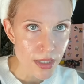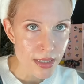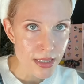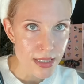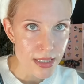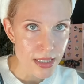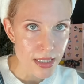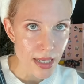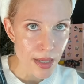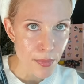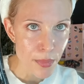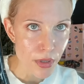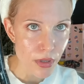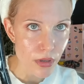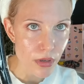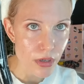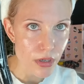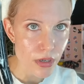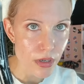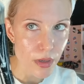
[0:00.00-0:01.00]

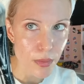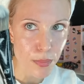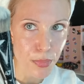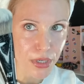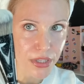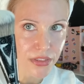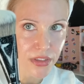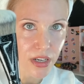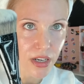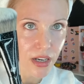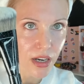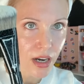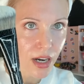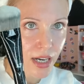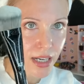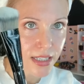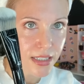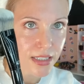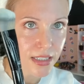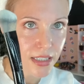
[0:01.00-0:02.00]
similar, but the
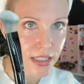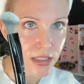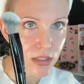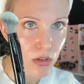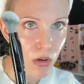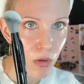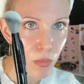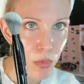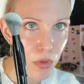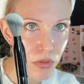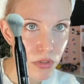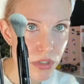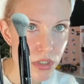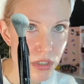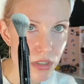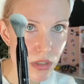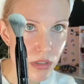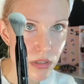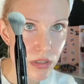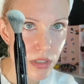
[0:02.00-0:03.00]
cut is
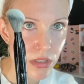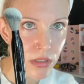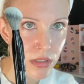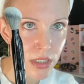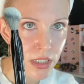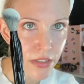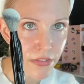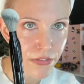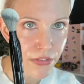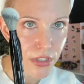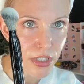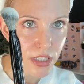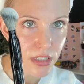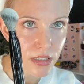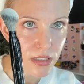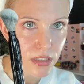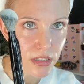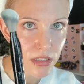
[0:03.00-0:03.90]
almost a little different?